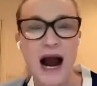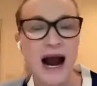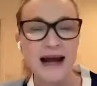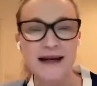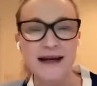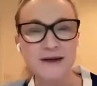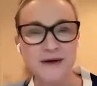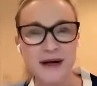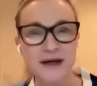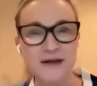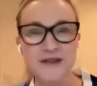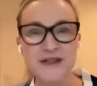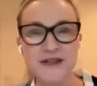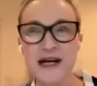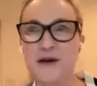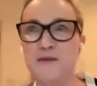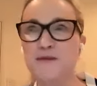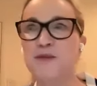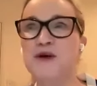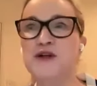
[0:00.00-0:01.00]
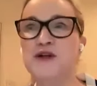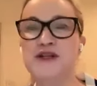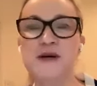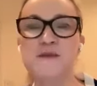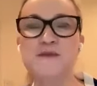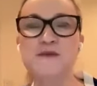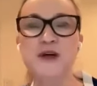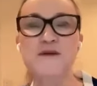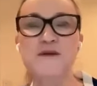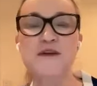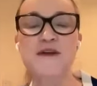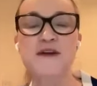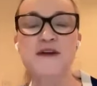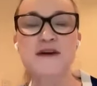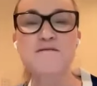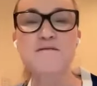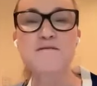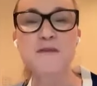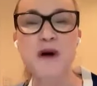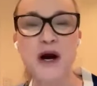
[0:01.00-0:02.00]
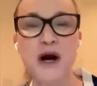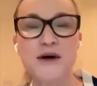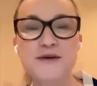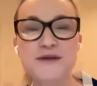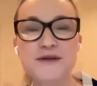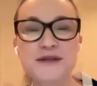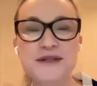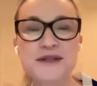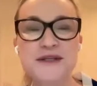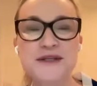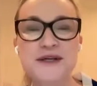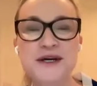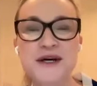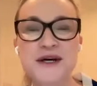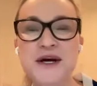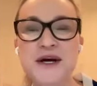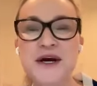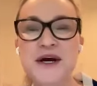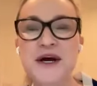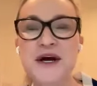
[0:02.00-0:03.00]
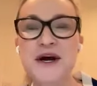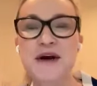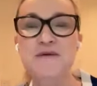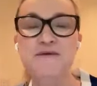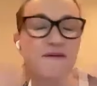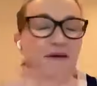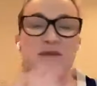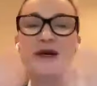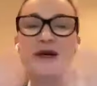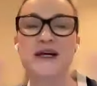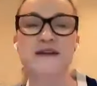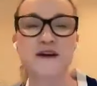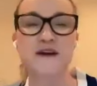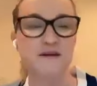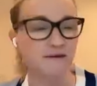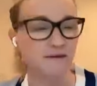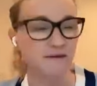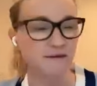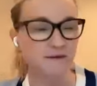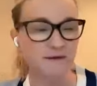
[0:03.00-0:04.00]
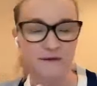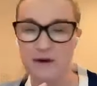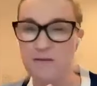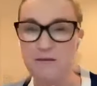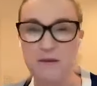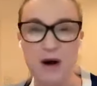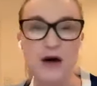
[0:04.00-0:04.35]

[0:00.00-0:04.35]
I don't understand. Push-ups are the most, for me, they're the